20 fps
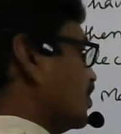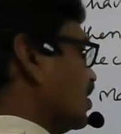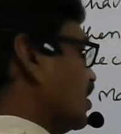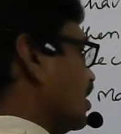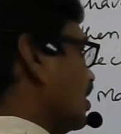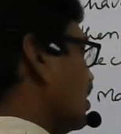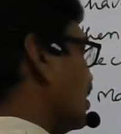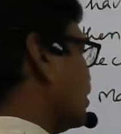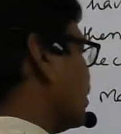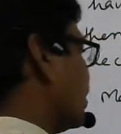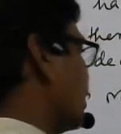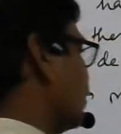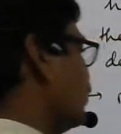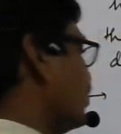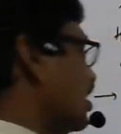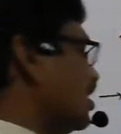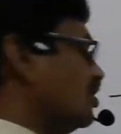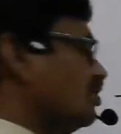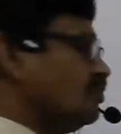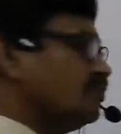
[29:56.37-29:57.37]
Less n
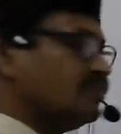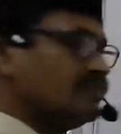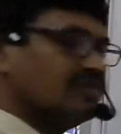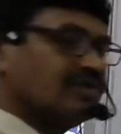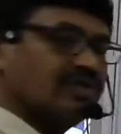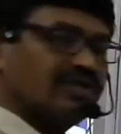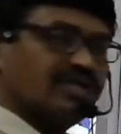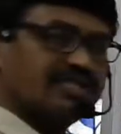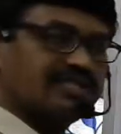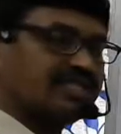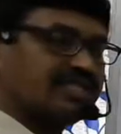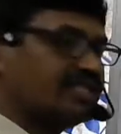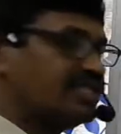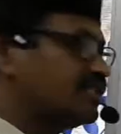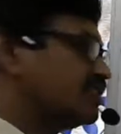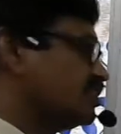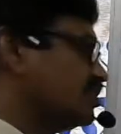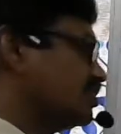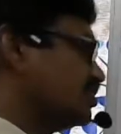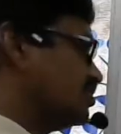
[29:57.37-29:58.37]
value, less
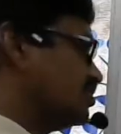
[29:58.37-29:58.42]
energy.